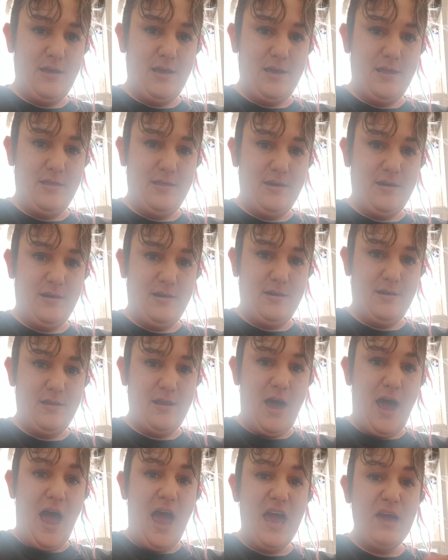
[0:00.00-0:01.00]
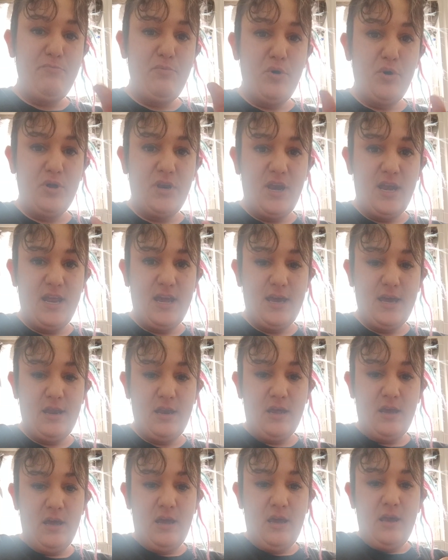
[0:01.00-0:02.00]
And then I put it
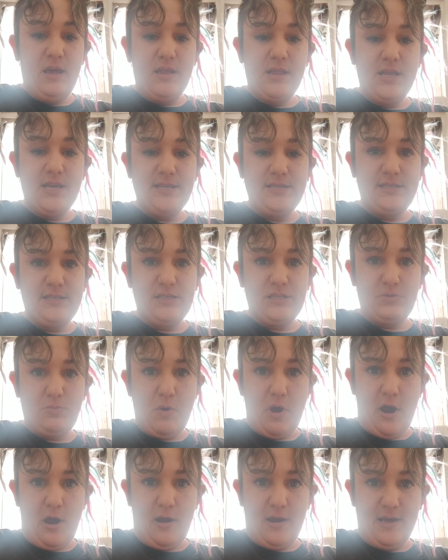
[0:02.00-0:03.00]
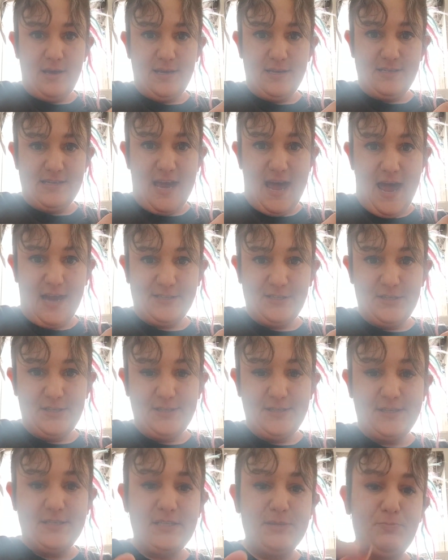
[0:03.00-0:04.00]
in. This is where it
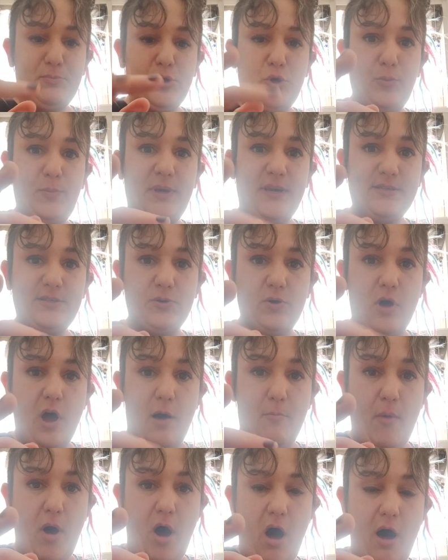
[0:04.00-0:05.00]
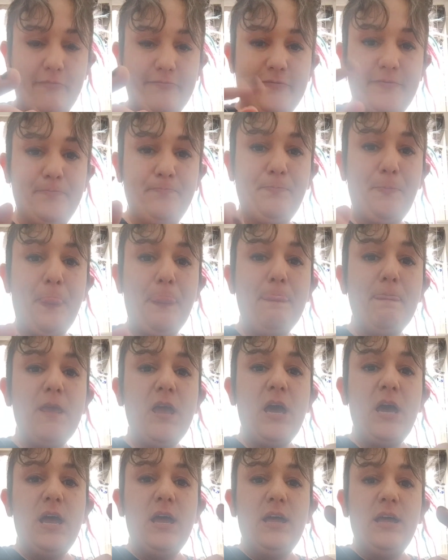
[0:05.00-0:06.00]
attaches. This blue piece will come off.
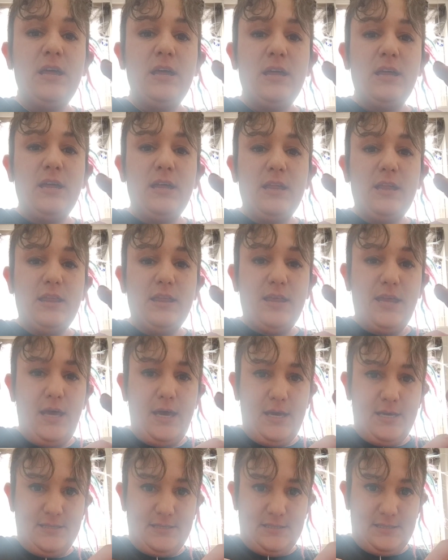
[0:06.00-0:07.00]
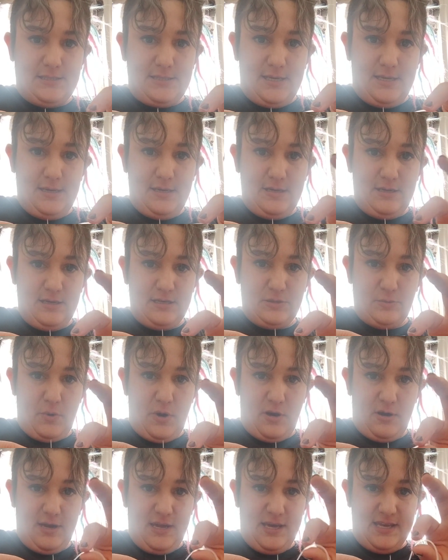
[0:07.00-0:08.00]
This is
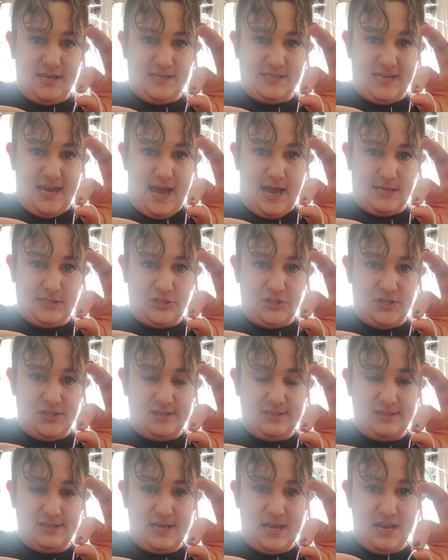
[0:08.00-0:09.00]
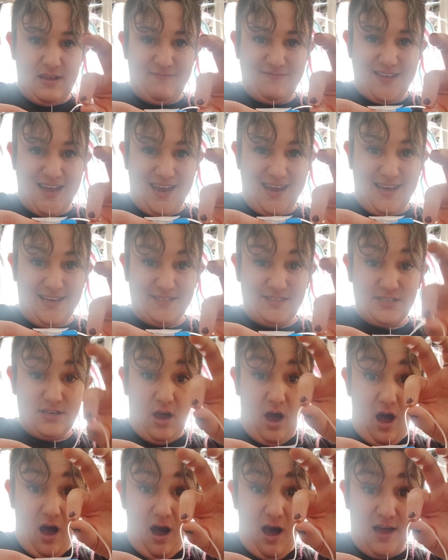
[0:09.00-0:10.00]
where it attaches, and if that gets
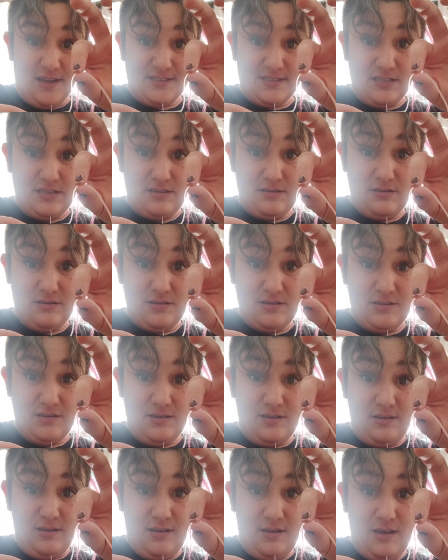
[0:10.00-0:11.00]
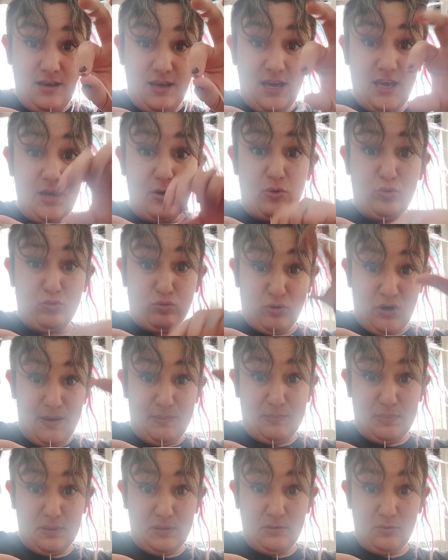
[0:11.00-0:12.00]
caught, it'll
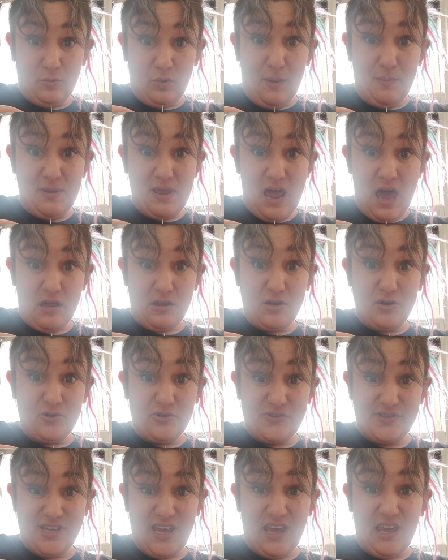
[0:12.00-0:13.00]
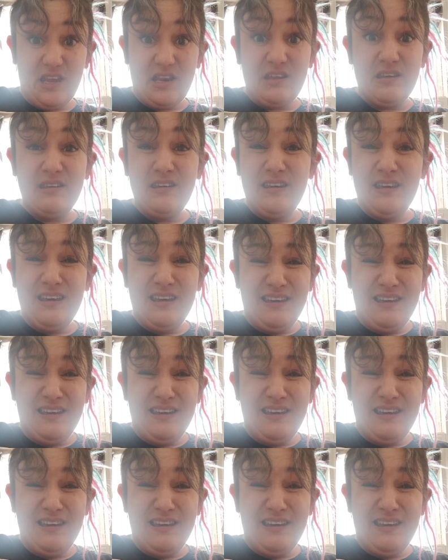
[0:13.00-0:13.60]
rip it out of your skin.